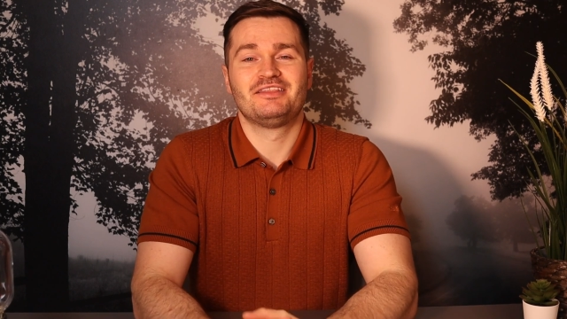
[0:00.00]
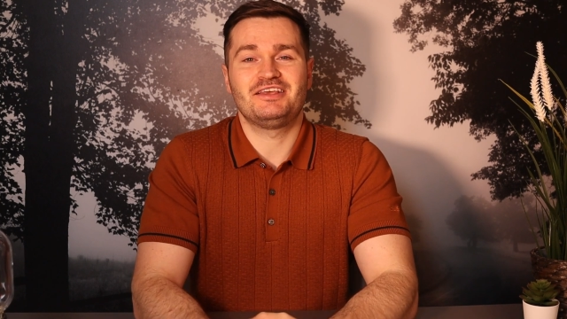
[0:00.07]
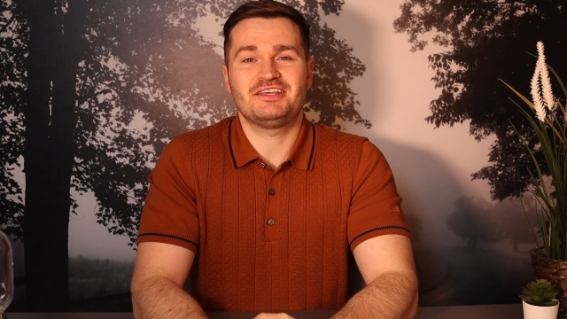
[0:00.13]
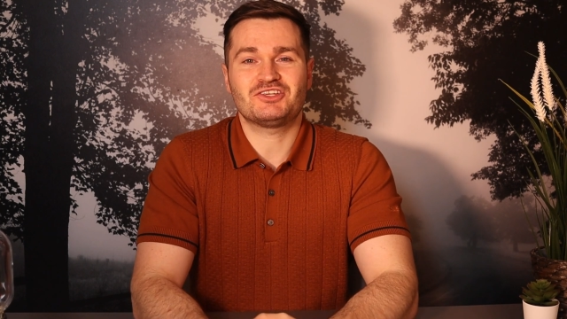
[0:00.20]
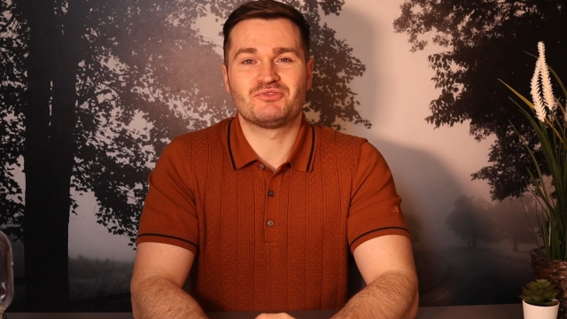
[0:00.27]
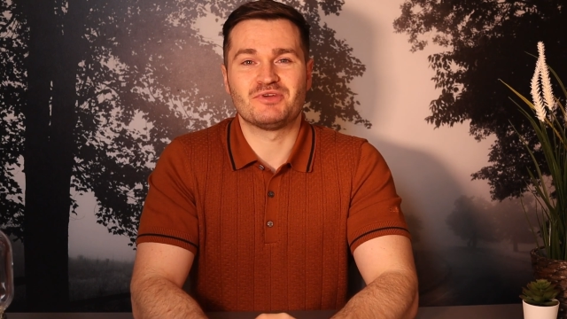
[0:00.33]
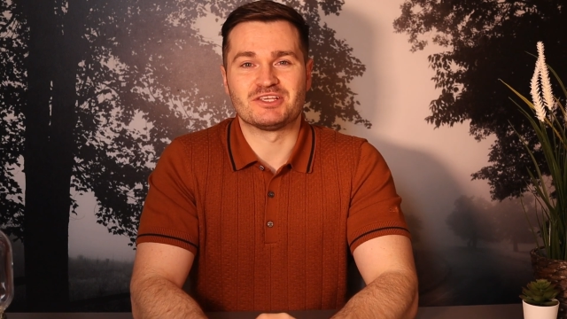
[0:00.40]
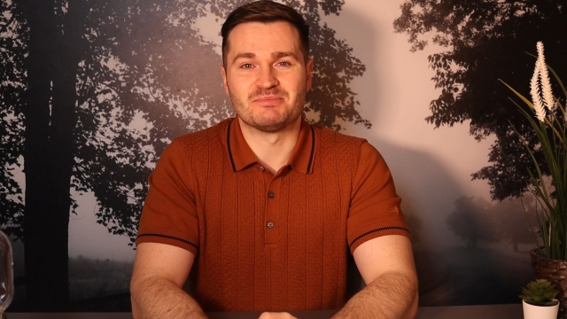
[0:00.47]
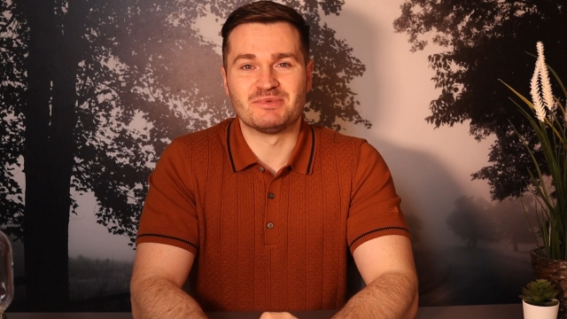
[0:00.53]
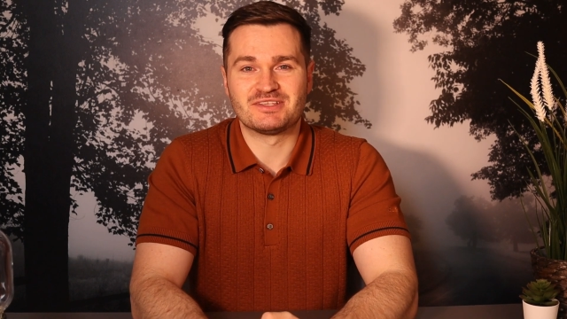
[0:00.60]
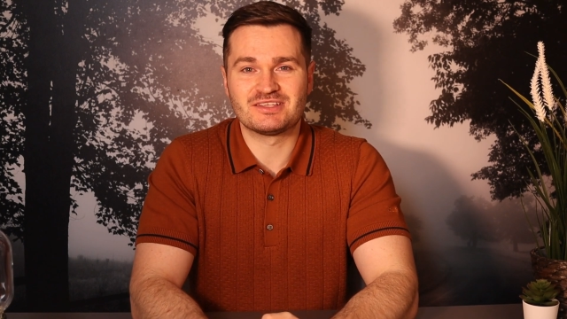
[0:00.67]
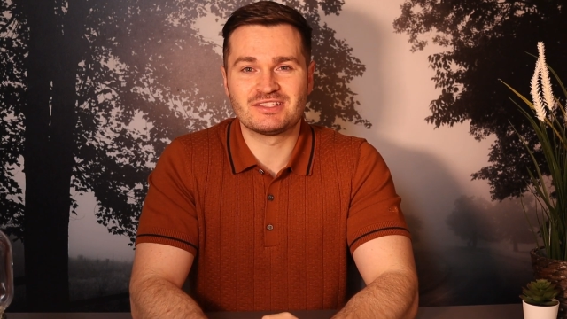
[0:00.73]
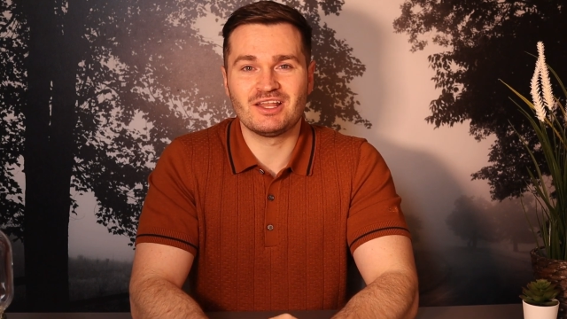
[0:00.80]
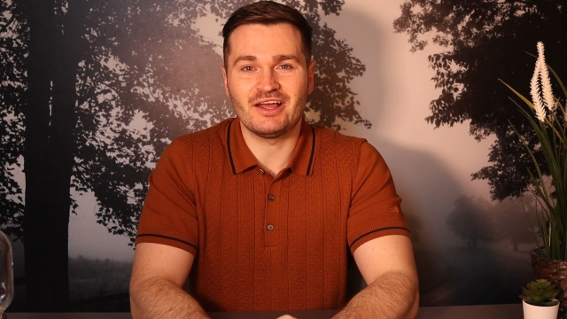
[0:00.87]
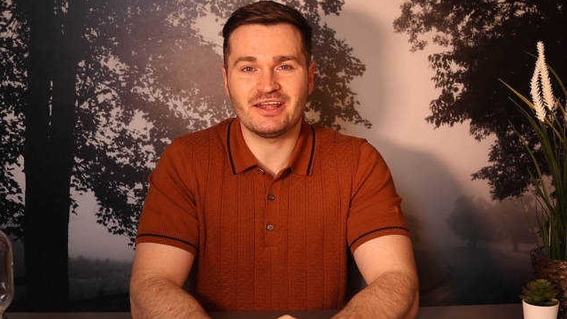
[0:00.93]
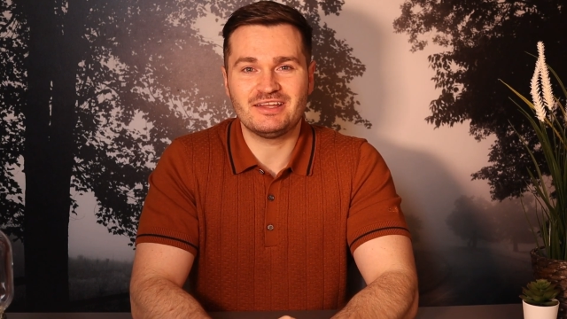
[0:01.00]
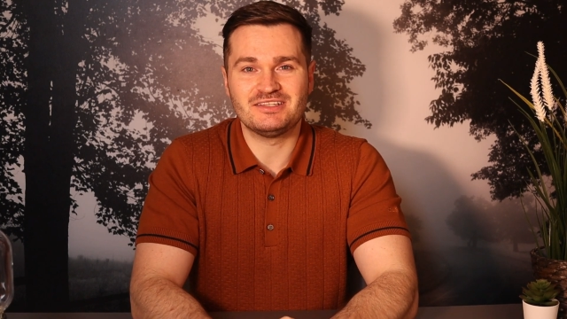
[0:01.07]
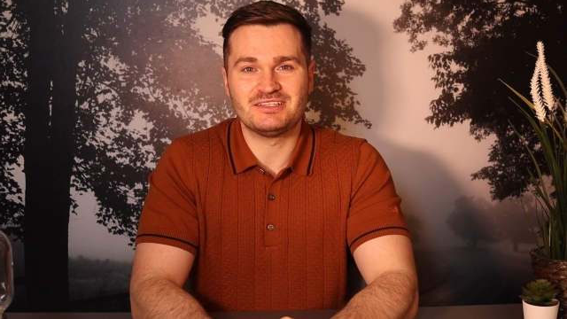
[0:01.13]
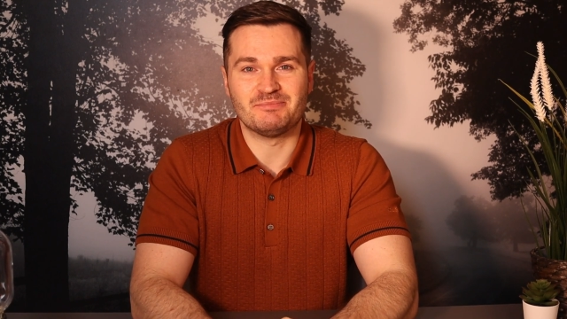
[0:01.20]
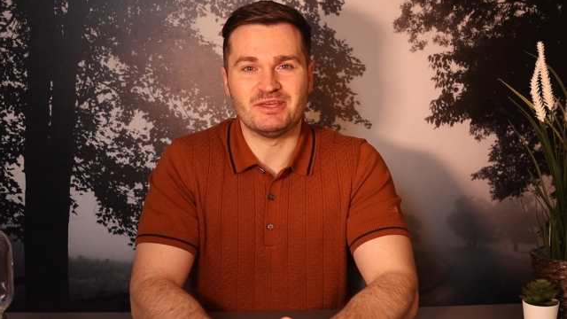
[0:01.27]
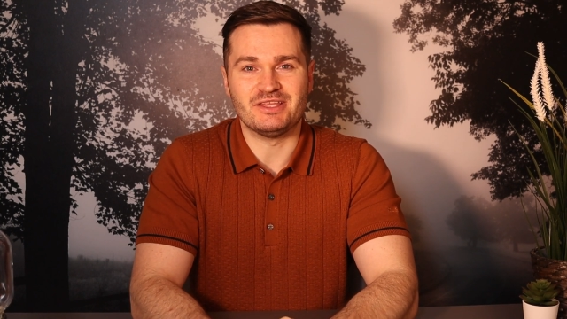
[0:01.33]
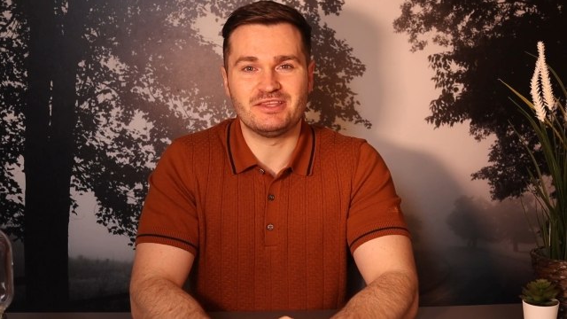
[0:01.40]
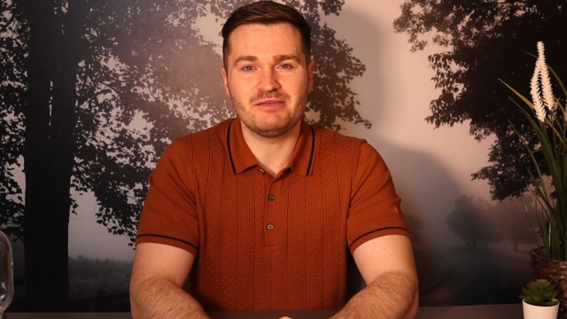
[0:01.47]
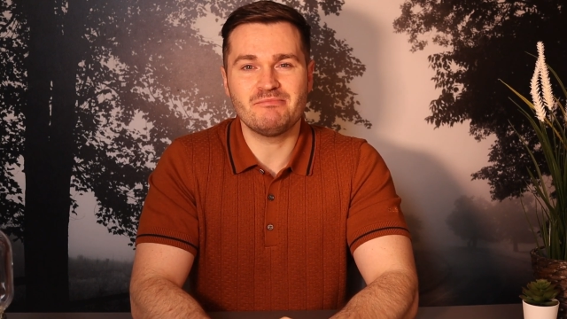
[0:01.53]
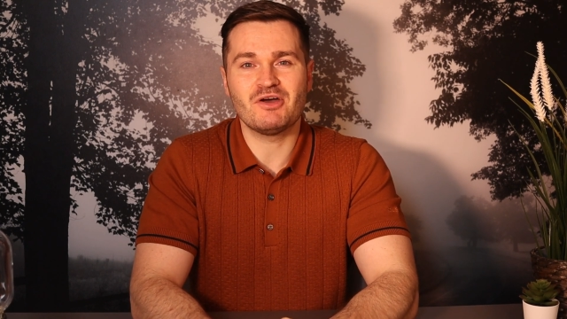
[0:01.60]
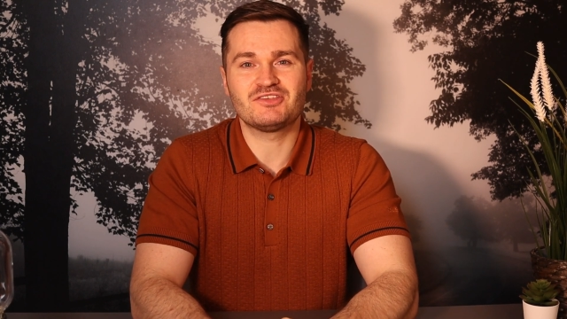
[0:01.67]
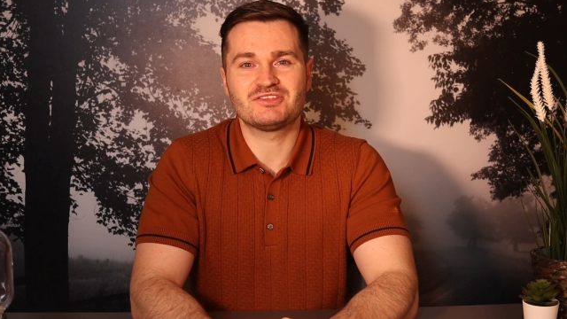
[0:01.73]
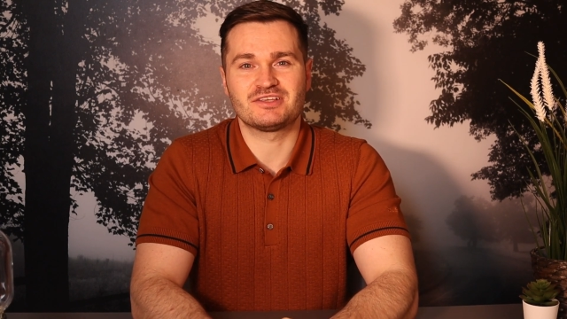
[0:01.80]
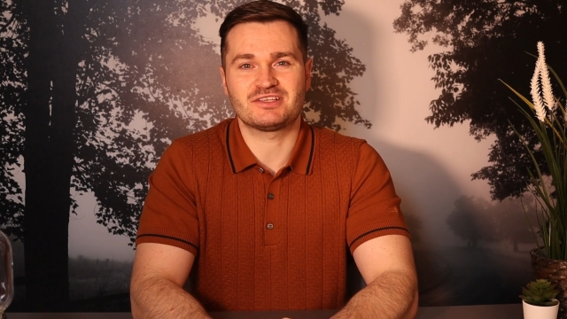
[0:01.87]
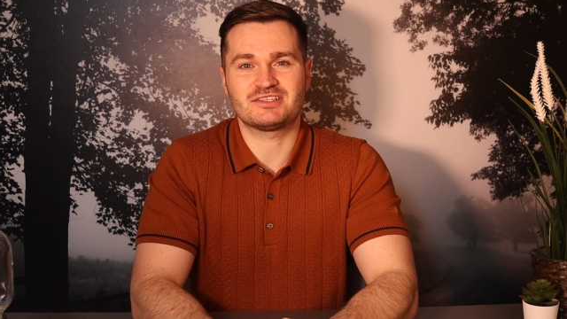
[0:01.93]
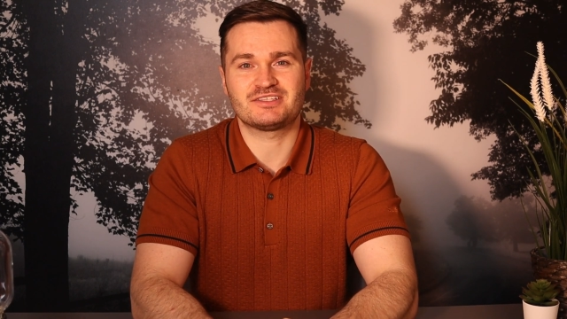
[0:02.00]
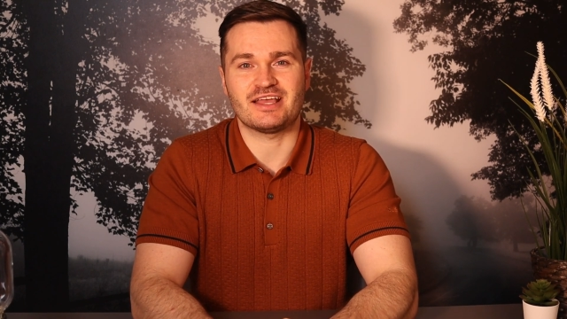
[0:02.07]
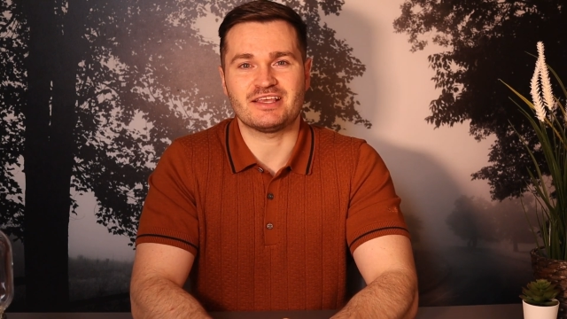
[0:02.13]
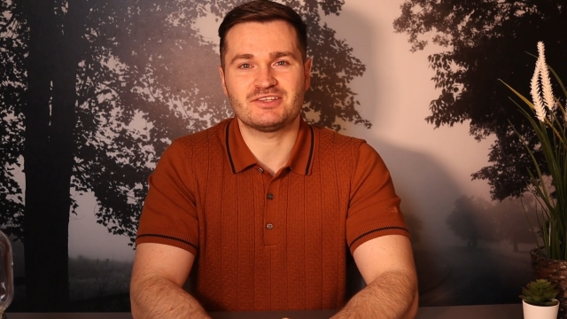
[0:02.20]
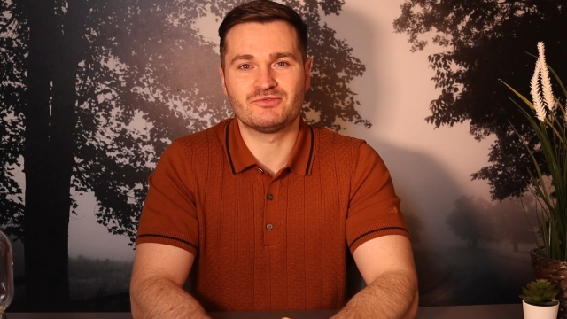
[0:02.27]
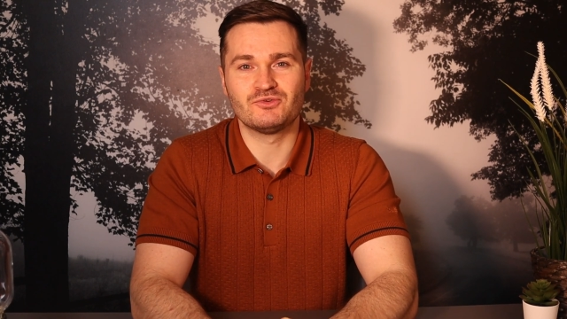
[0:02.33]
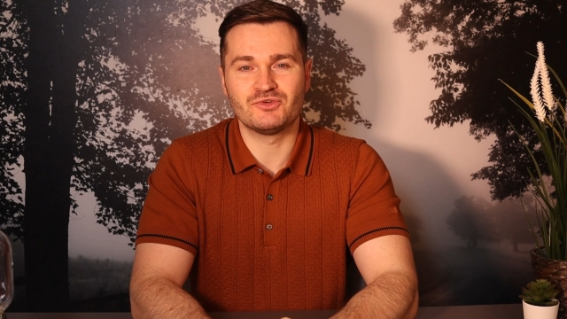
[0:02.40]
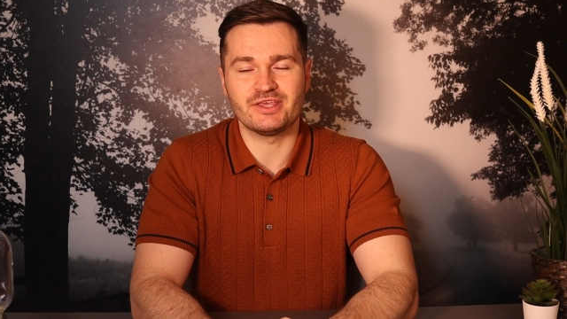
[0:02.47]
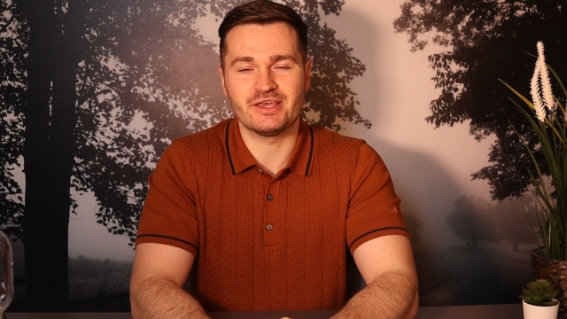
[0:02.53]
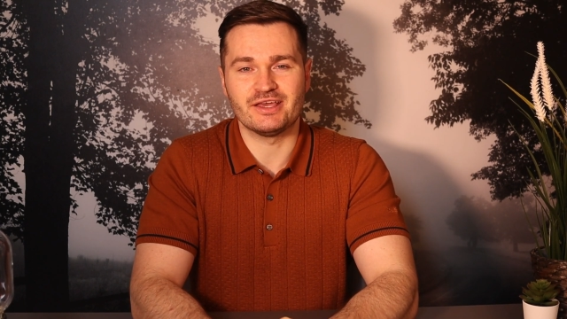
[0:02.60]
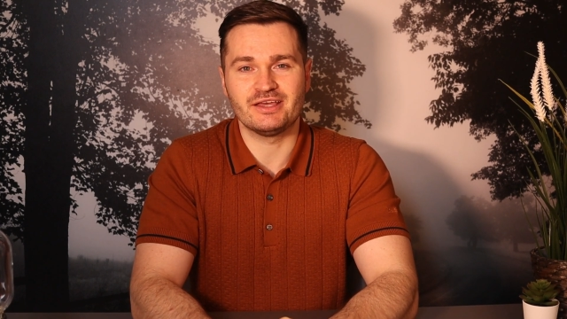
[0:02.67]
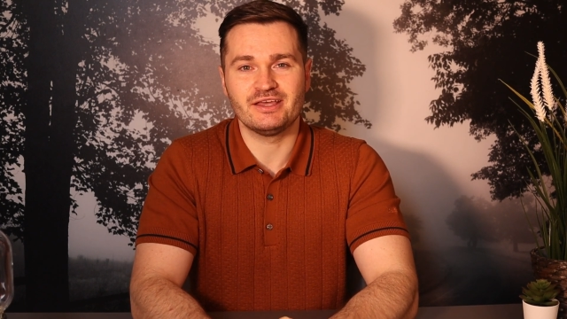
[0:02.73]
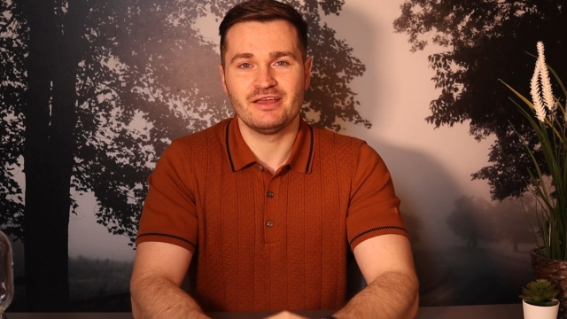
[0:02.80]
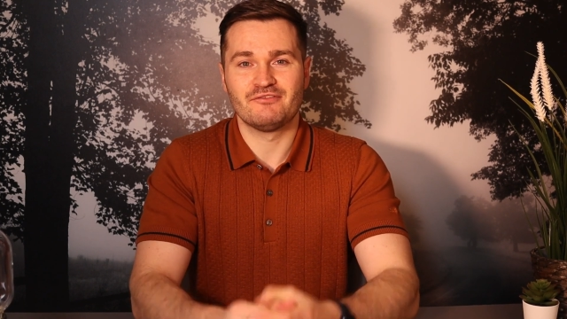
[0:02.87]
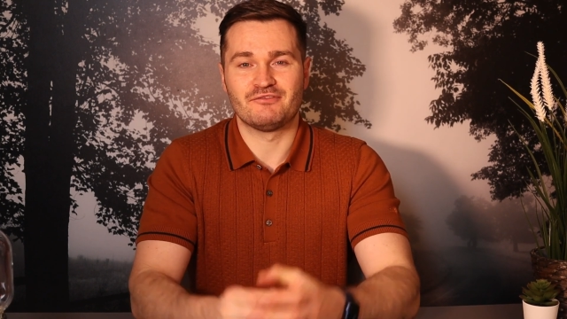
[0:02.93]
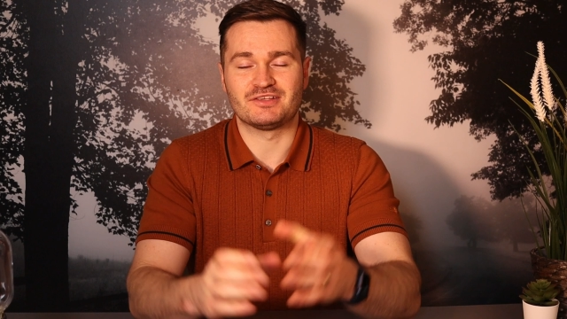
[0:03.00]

This Christmas is likely to be the most successful year